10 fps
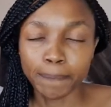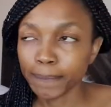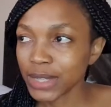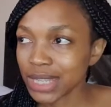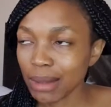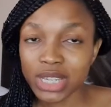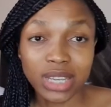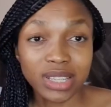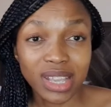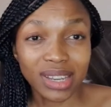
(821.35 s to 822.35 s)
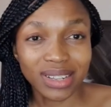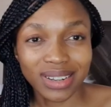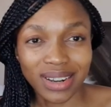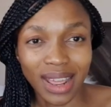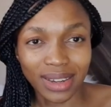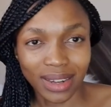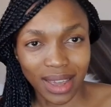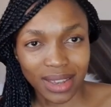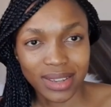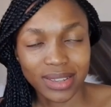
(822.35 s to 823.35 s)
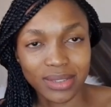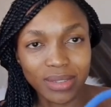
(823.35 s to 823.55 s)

Some days I did it at night so